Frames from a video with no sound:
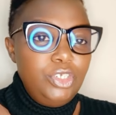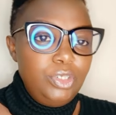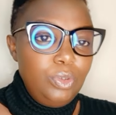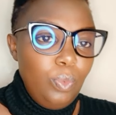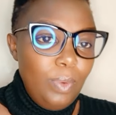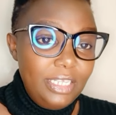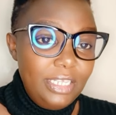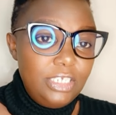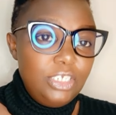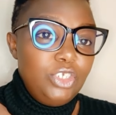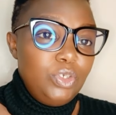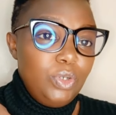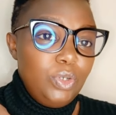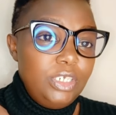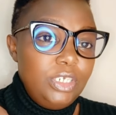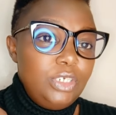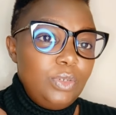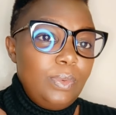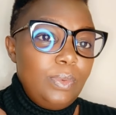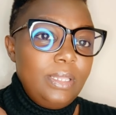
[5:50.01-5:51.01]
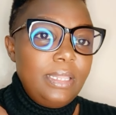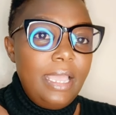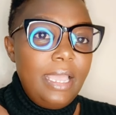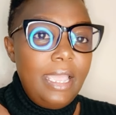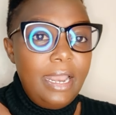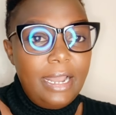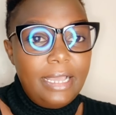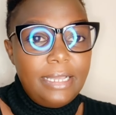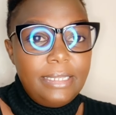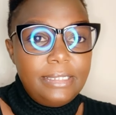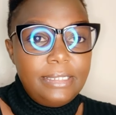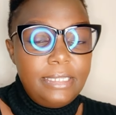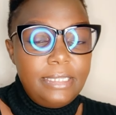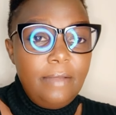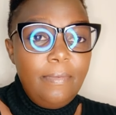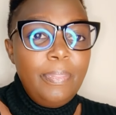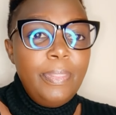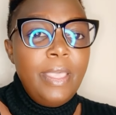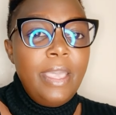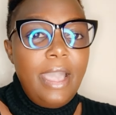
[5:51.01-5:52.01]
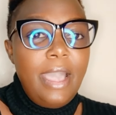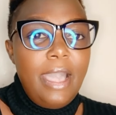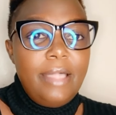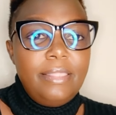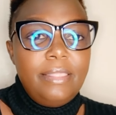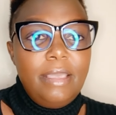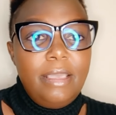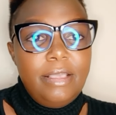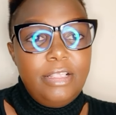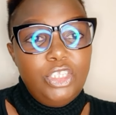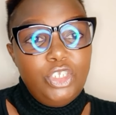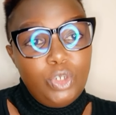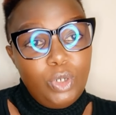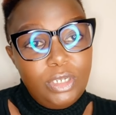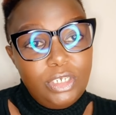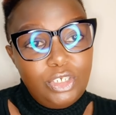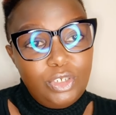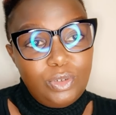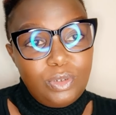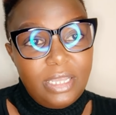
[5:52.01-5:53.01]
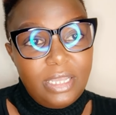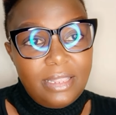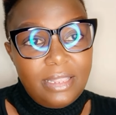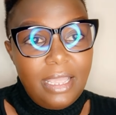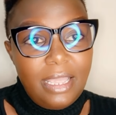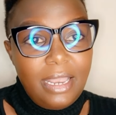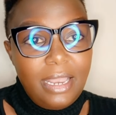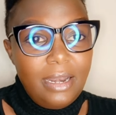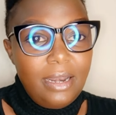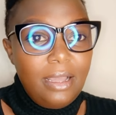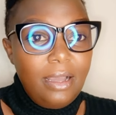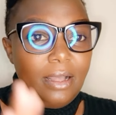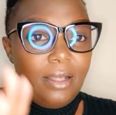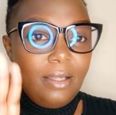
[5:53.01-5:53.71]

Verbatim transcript: which joined with NIC and they joined together and